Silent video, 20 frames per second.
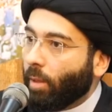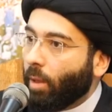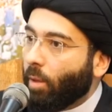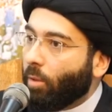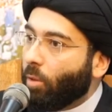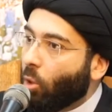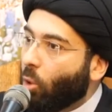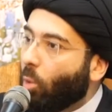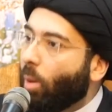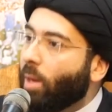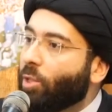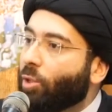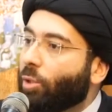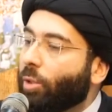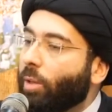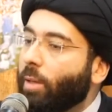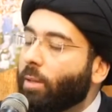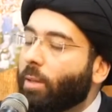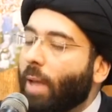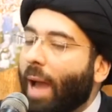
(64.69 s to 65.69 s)
The
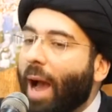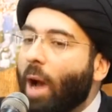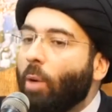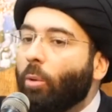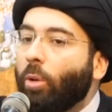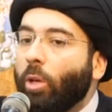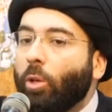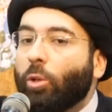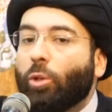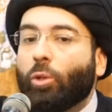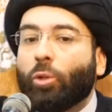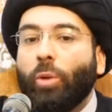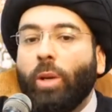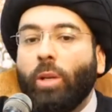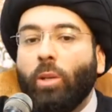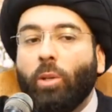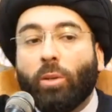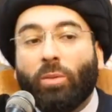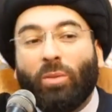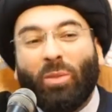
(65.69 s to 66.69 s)
question is, how do you
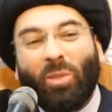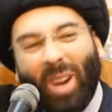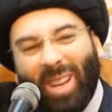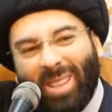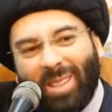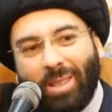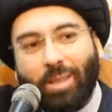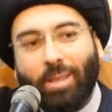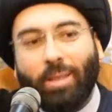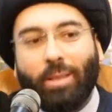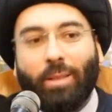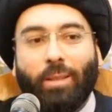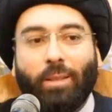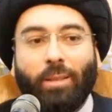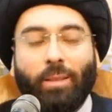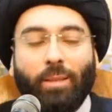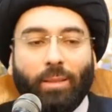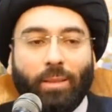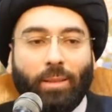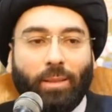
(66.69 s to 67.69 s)
treat your friends?
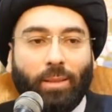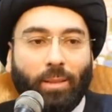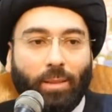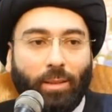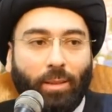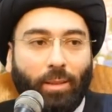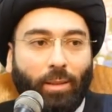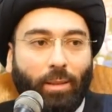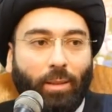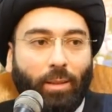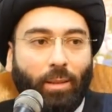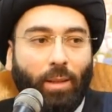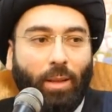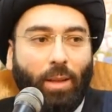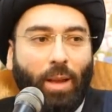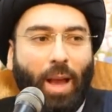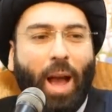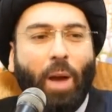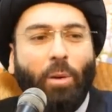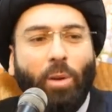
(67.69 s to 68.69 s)

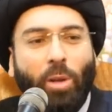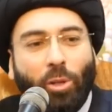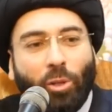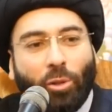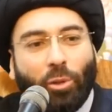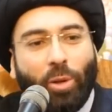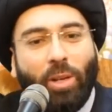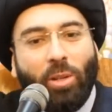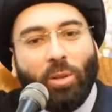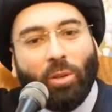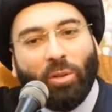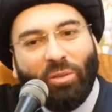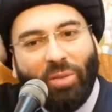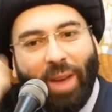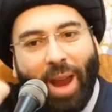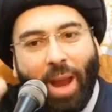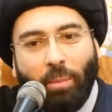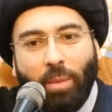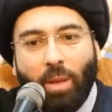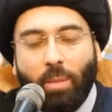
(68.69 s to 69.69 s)
How do you treat your
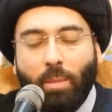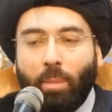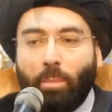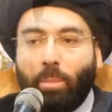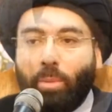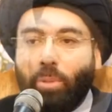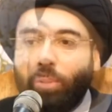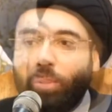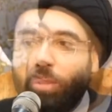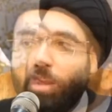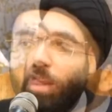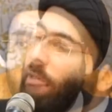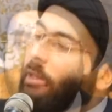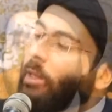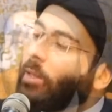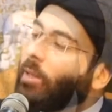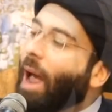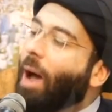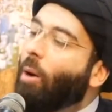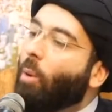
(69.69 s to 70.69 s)
family members? This
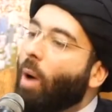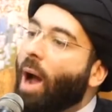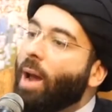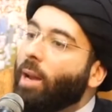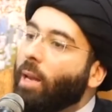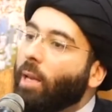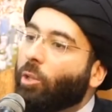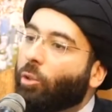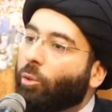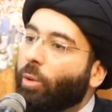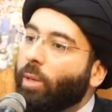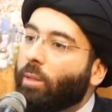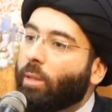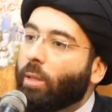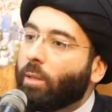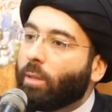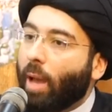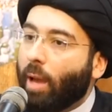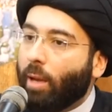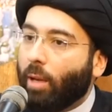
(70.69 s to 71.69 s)
is how Ali treats
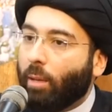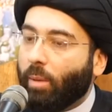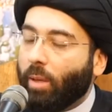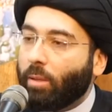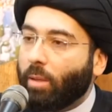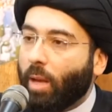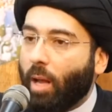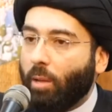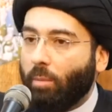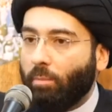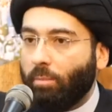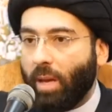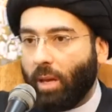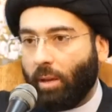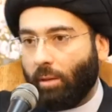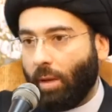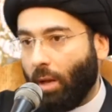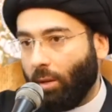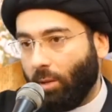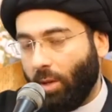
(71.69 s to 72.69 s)
his enemies.
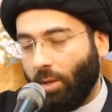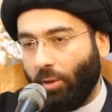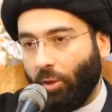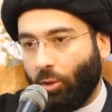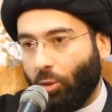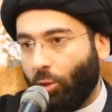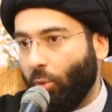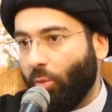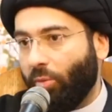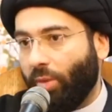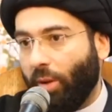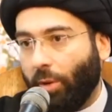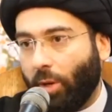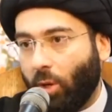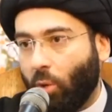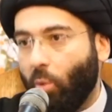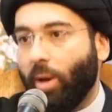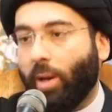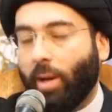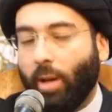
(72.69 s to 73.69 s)
I'll give you two very
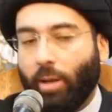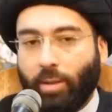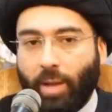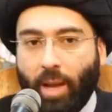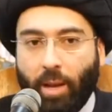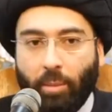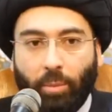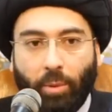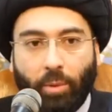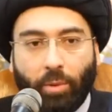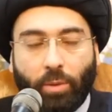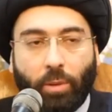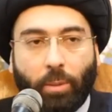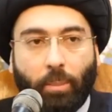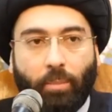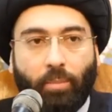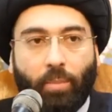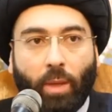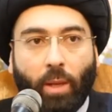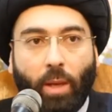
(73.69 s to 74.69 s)
quick examples.
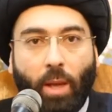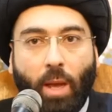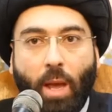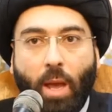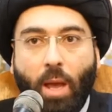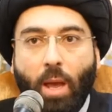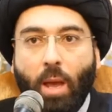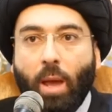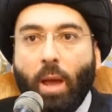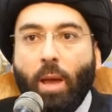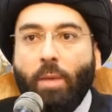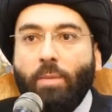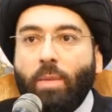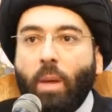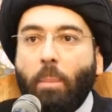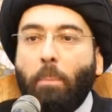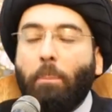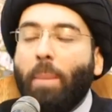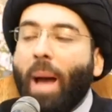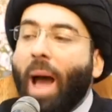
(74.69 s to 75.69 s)
In
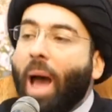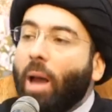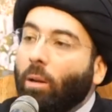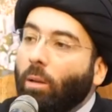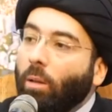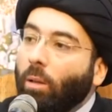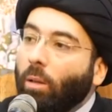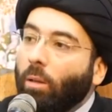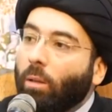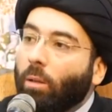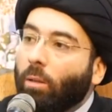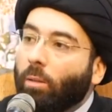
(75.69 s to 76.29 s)
the battle